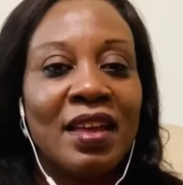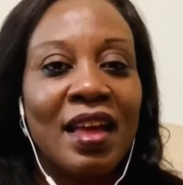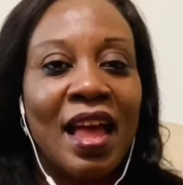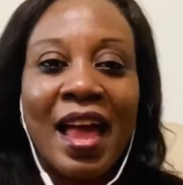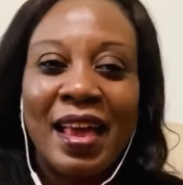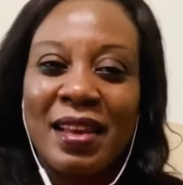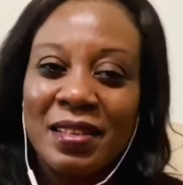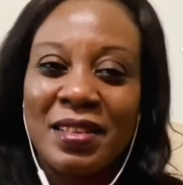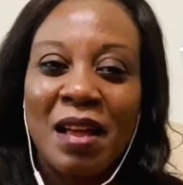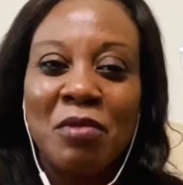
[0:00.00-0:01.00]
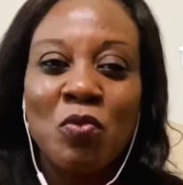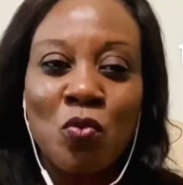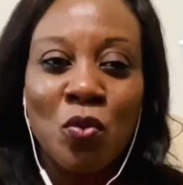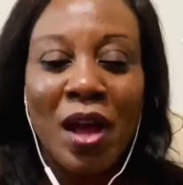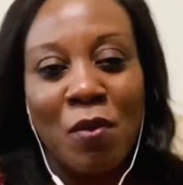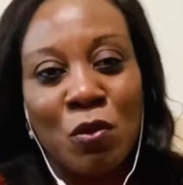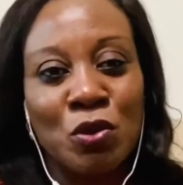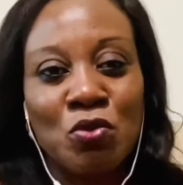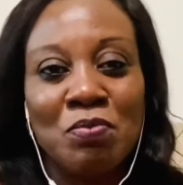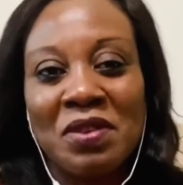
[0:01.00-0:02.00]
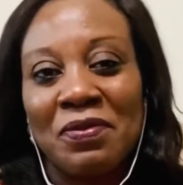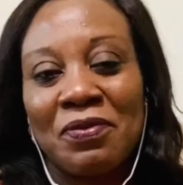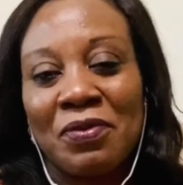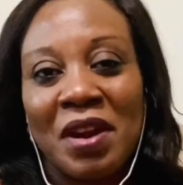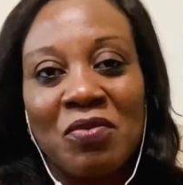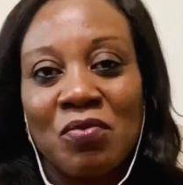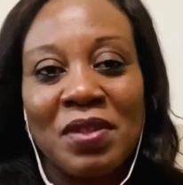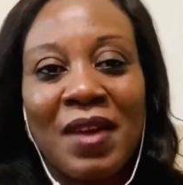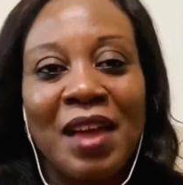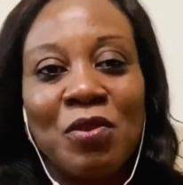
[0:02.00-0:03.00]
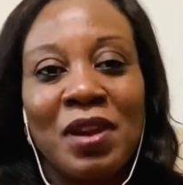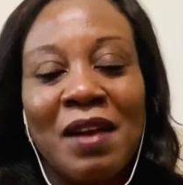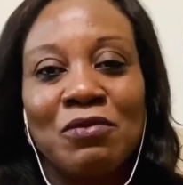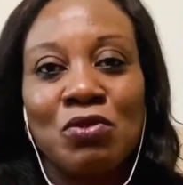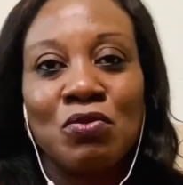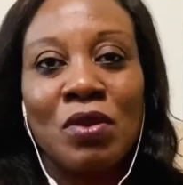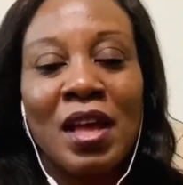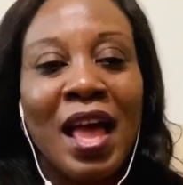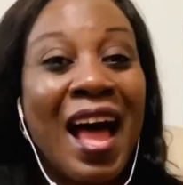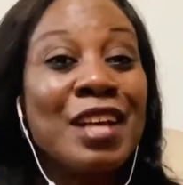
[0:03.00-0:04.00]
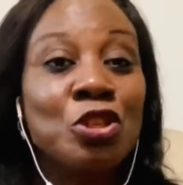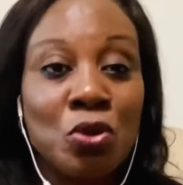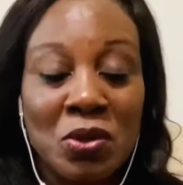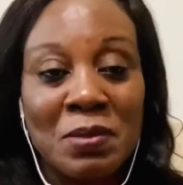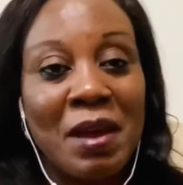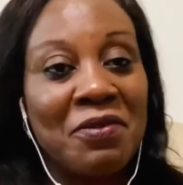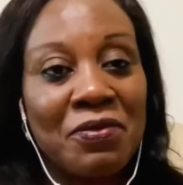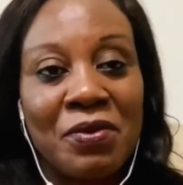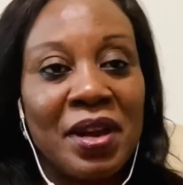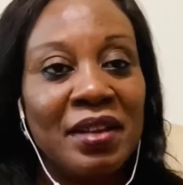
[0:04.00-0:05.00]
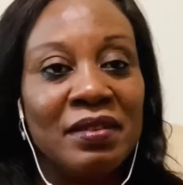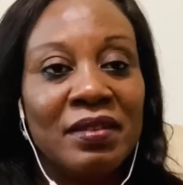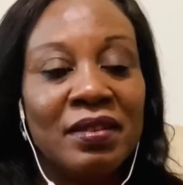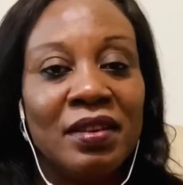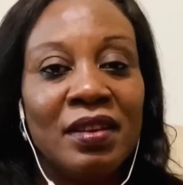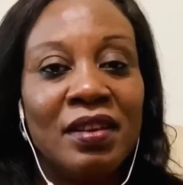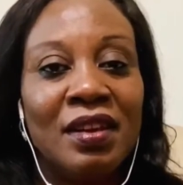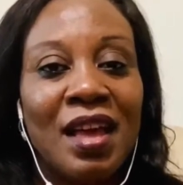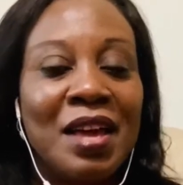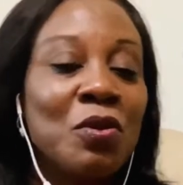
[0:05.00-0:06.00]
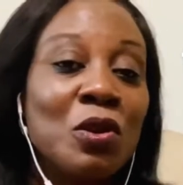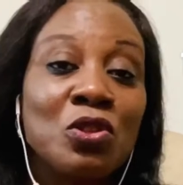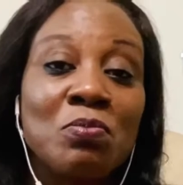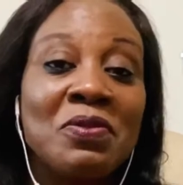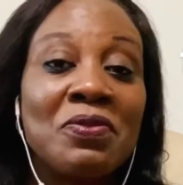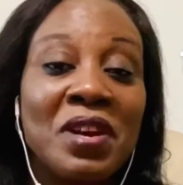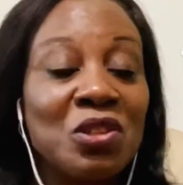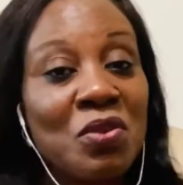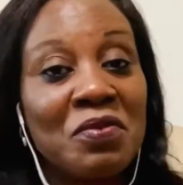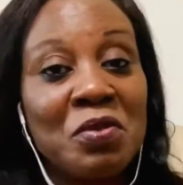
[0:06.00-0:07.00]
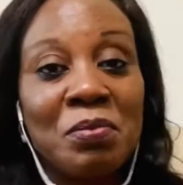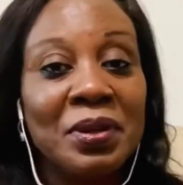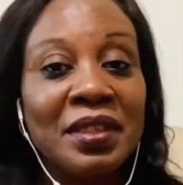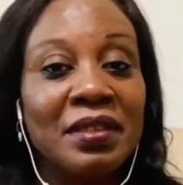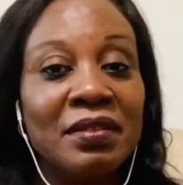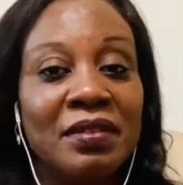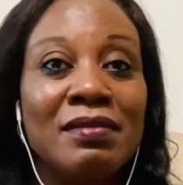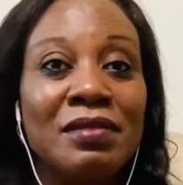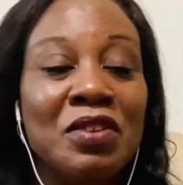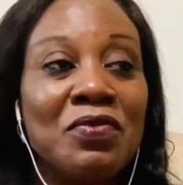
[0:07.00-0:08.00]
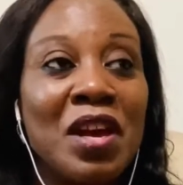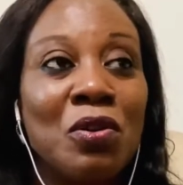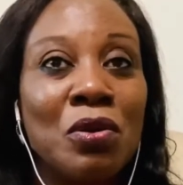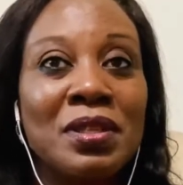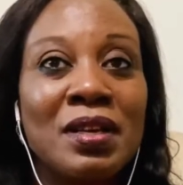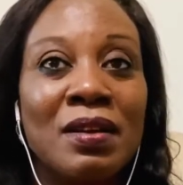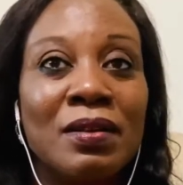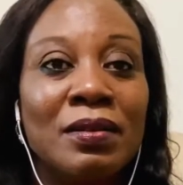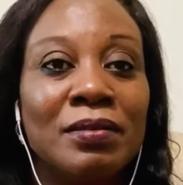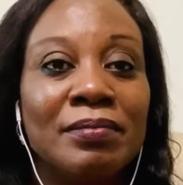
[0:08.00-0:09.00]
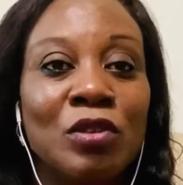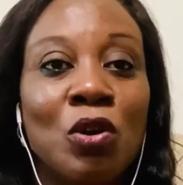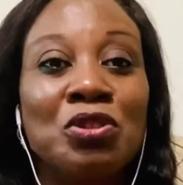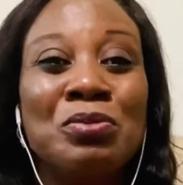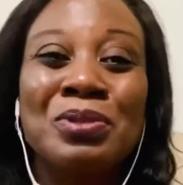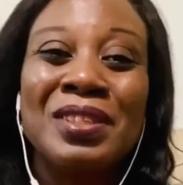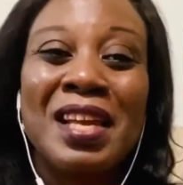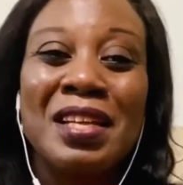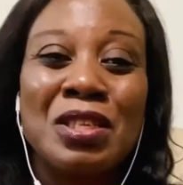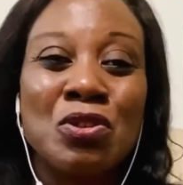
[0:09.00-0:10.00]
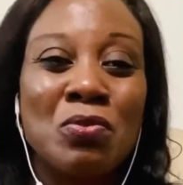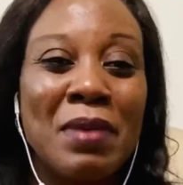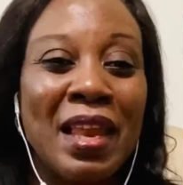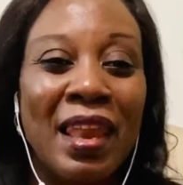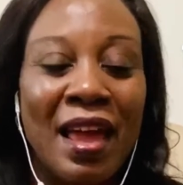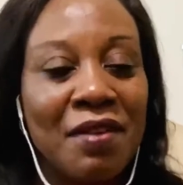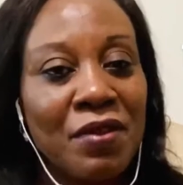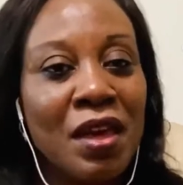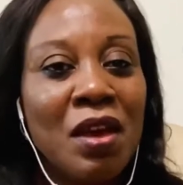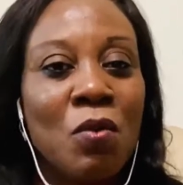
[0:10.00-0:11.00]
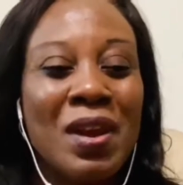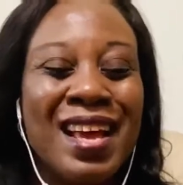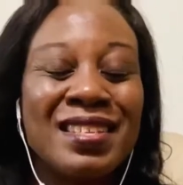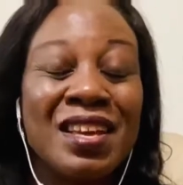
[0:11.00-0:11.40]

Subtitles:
I can determine who I want to be friend with. I don't have to. I chose my friend. I don't want to be friend to everybody. If you are not contributing anything to my life, when I say